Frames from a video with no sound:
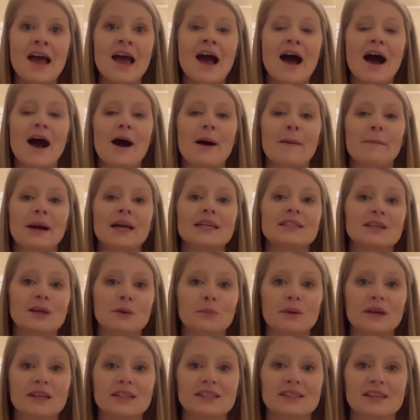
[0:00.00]
I did
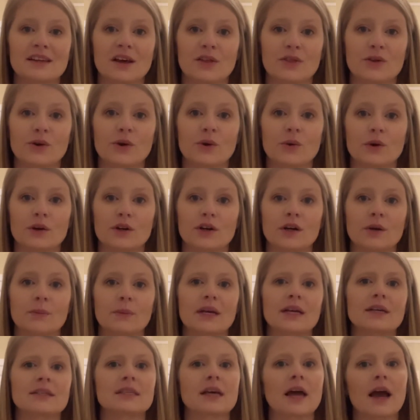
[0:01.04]
place another order
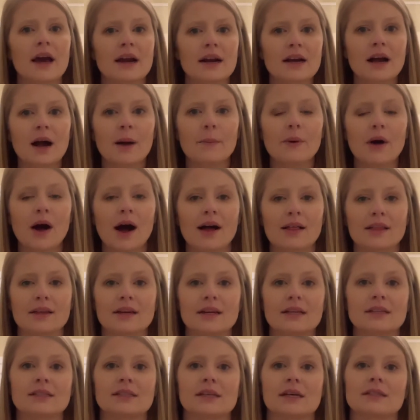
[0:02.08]
because I had a couple holiday
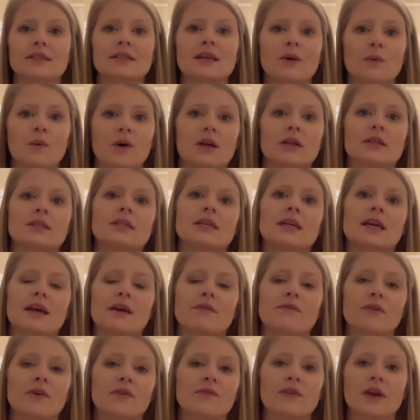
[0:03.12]
sets I wanted to get
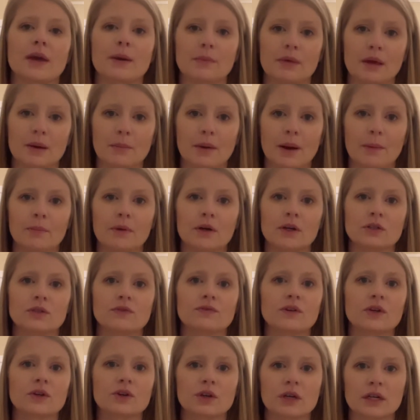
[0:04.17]
for family members
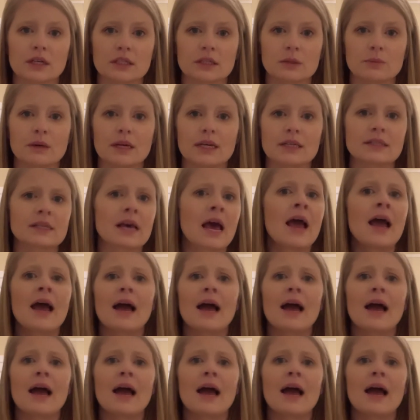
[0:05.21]
for Christmas.